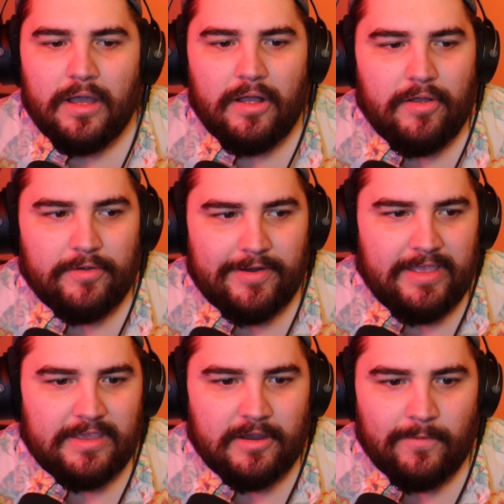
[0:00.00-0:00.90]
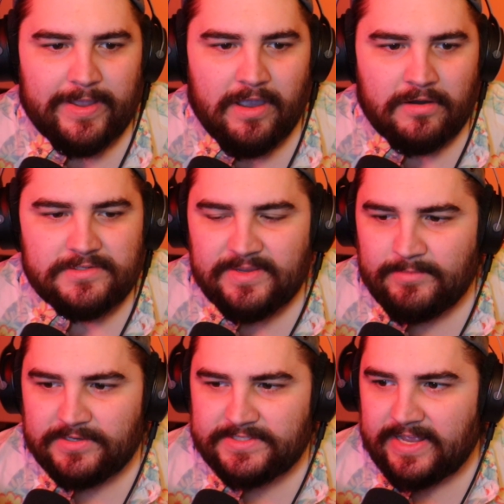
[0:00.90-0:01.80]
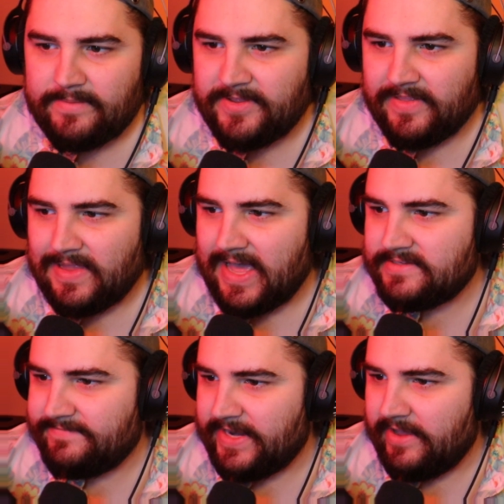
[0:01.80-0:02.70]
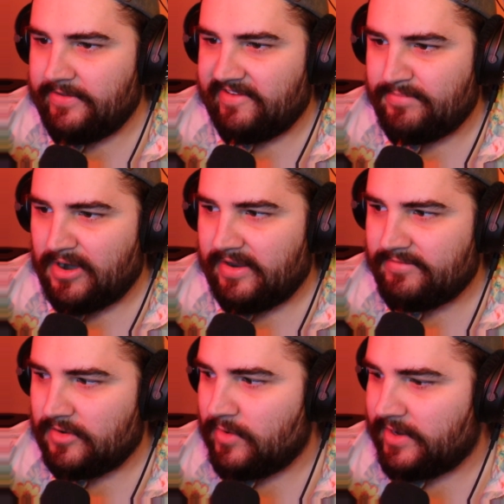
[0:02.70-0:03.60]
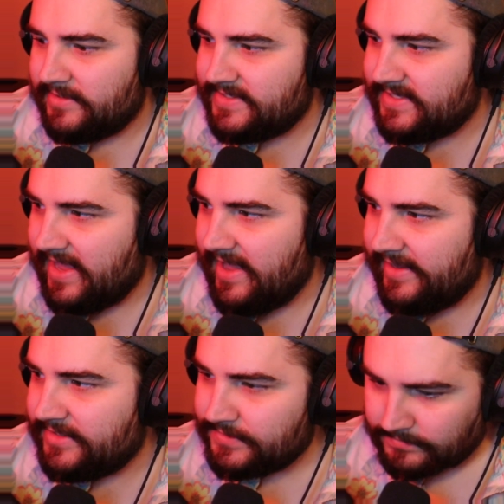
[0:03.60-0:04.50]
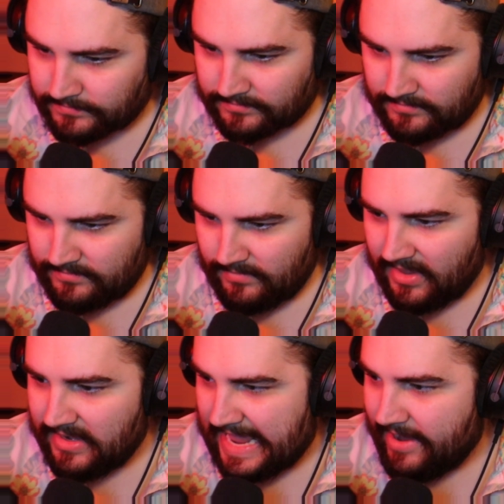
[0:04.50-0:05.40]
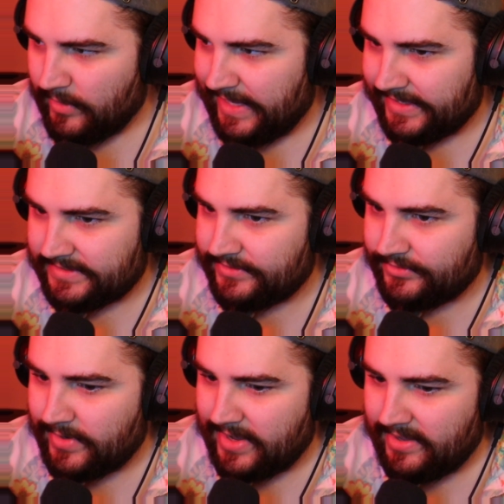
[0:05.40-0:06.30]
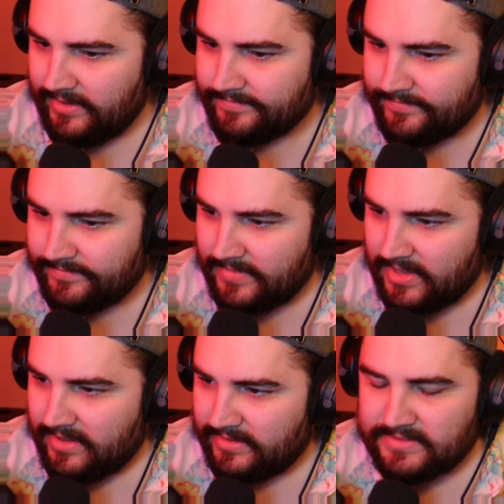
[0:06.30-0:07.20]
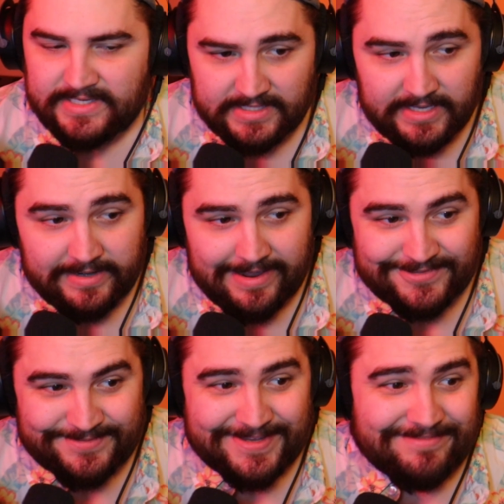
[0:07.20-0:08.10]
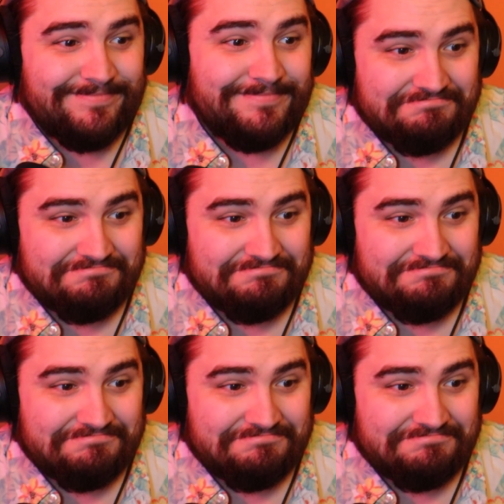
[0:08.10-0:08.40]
All right, here we are. Similar setup to the last video. They've brought everyone on stage. And now we get to see the announcement.